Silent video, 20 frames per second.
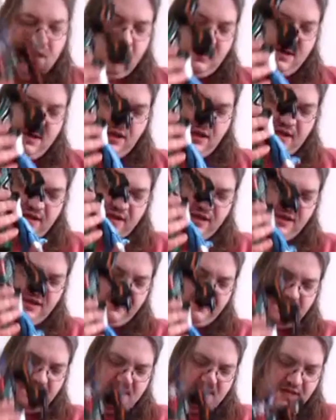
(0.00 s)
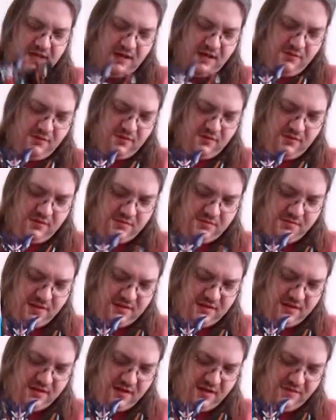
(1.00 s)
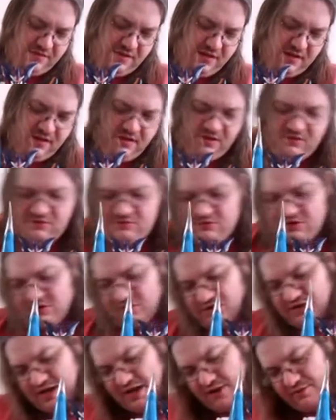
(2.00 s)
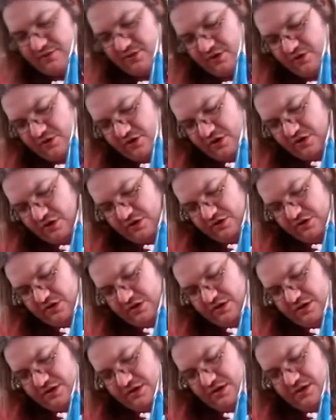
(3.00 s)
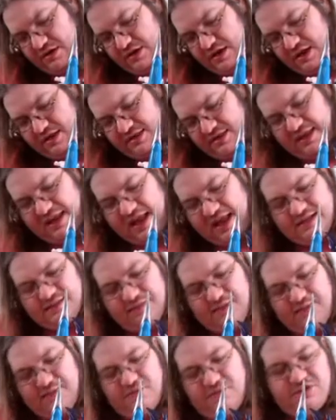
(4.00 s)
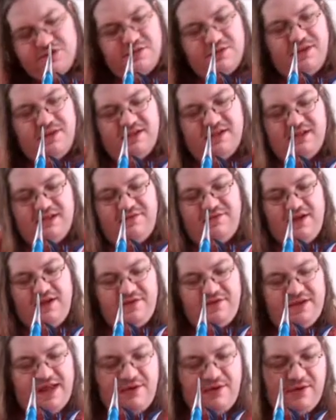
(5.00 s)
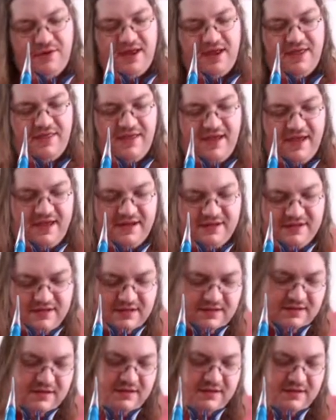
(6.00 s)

Now, I can never decide whether it's best to have the trunk down or not. I think it adds a bit more stability if you have it out like that.